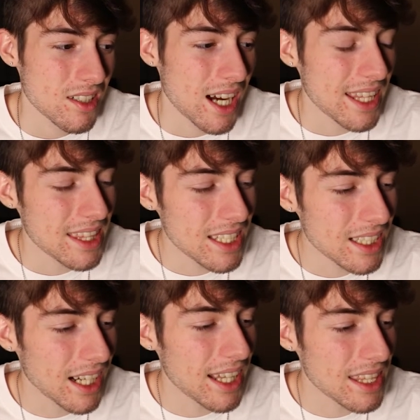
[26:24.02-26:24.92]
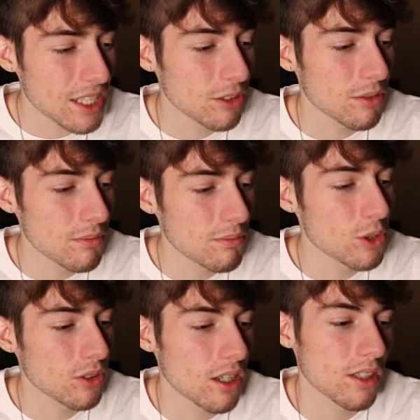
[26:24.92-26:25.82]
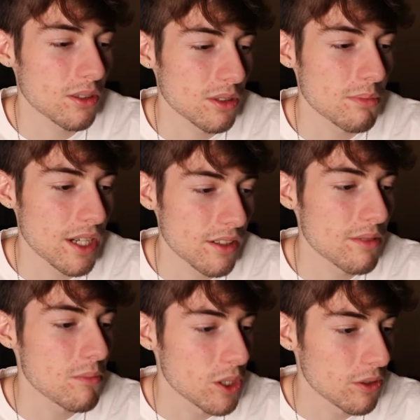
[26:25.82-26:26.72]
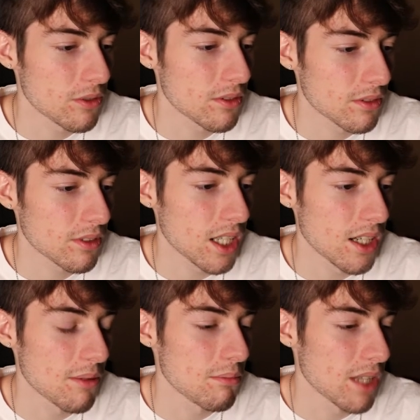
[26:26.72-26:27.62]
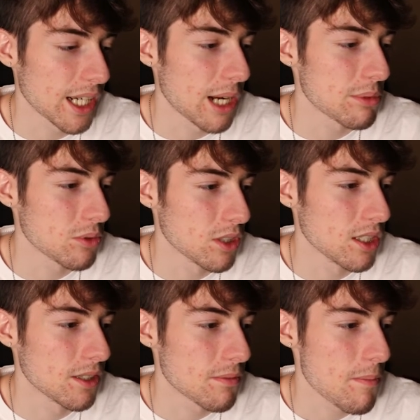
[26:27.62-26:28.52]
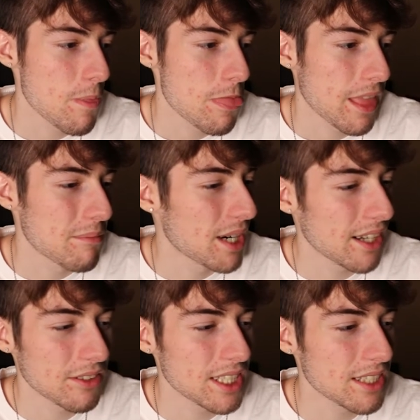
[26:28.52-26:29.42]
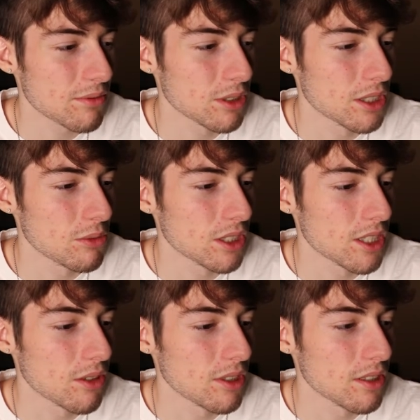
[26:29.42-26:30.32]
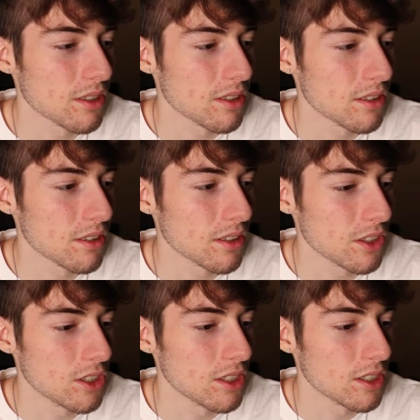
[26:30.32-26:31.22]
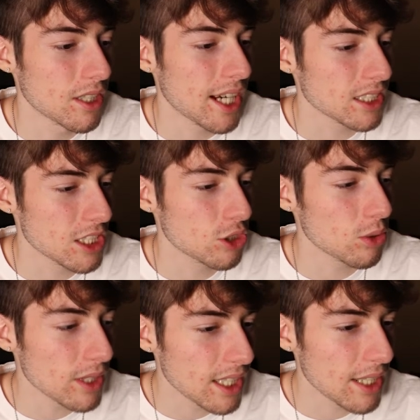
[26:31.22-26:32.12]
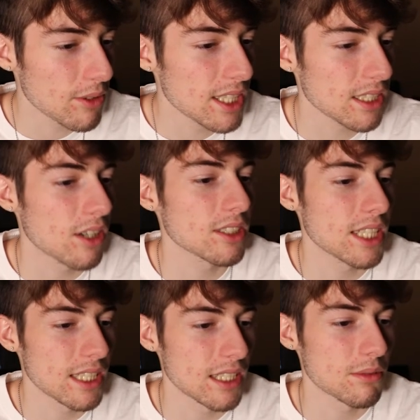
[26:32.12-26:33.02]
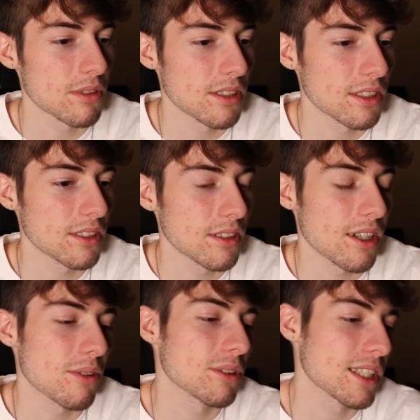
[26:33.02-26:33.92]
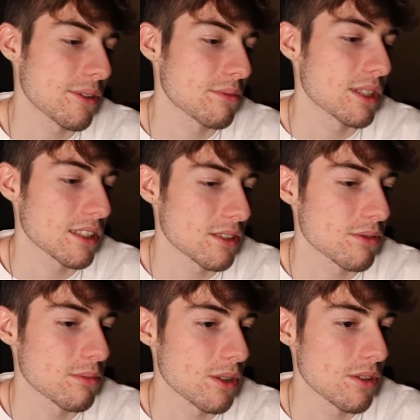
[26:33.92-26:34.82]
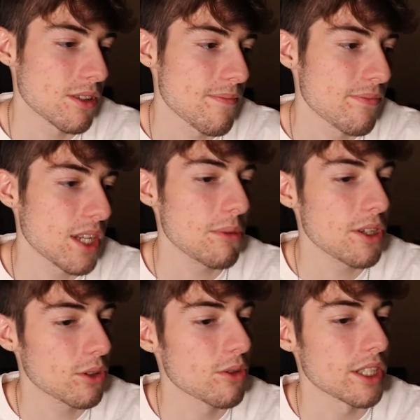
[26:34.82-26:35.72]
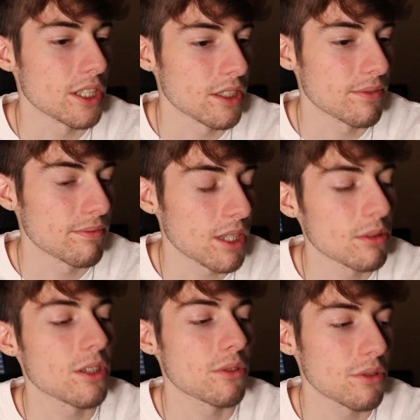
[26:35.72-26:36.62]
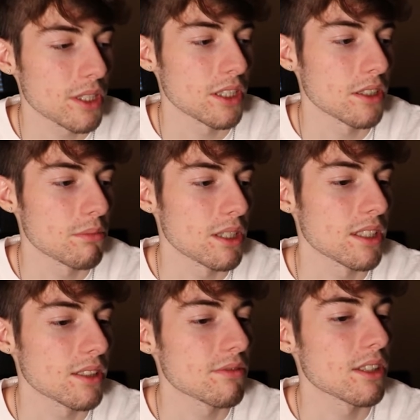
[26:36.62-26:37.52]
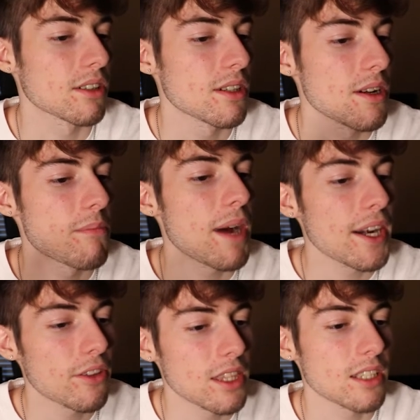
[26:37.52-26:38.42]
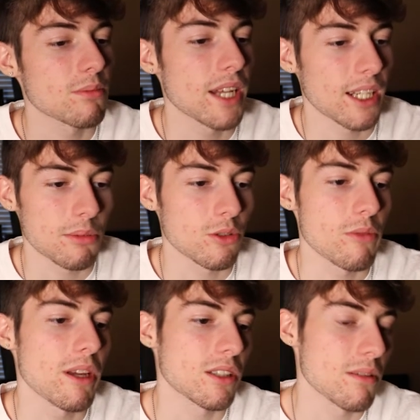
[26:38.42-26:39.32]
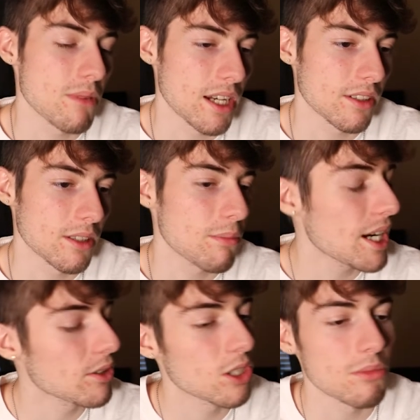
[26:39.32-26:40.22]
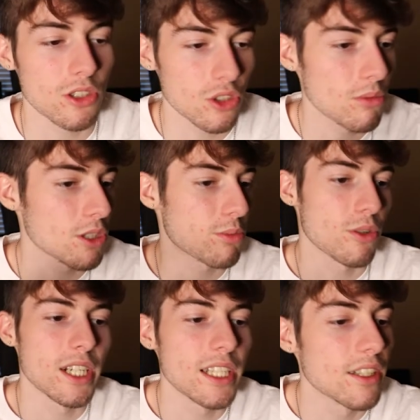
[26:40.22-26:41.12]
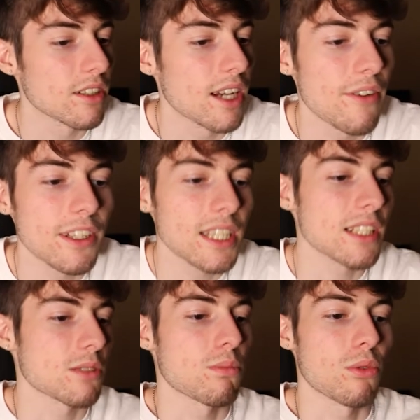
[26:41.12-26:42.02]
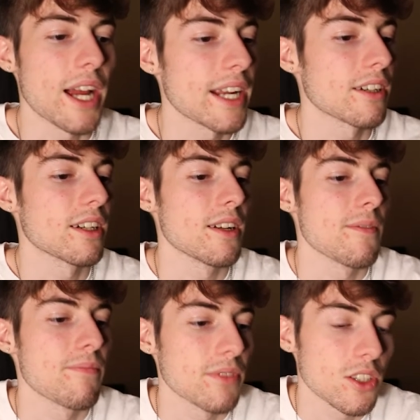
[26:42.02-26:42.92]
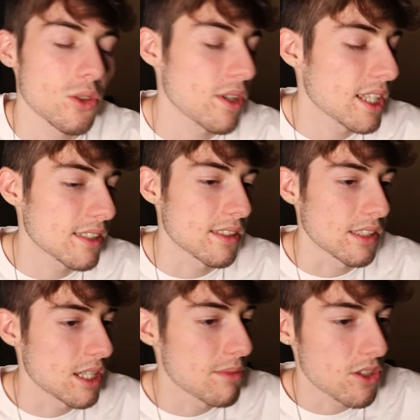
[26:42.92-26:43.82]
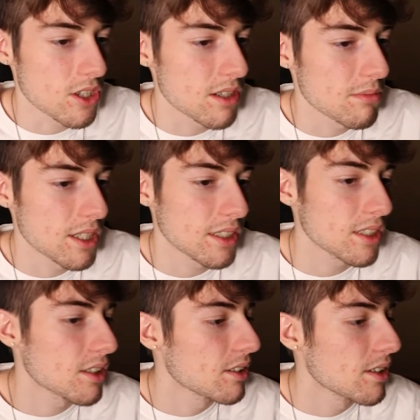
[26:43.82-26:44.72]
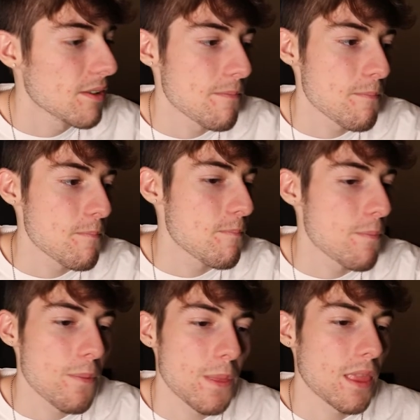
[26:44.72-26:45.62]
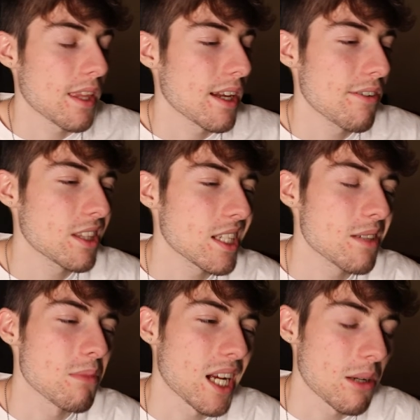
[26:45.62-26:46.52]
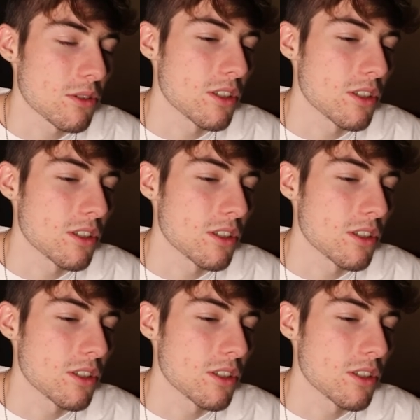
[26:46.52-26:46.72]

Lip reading: I think Moon Chronicles is better than Moon, Black Ops 1, but I don't think it really would go in good. Actually, storyline-wise, I'll say this. Well, that would make sense with both. I'm gonna throw it in good. I'm gonna throw it in good because of the minor things Black Ops 3 makes it better. The biodome is so much prettier. Everything is brighter. Storyline's the same and shit, but you know, everything in Black Ops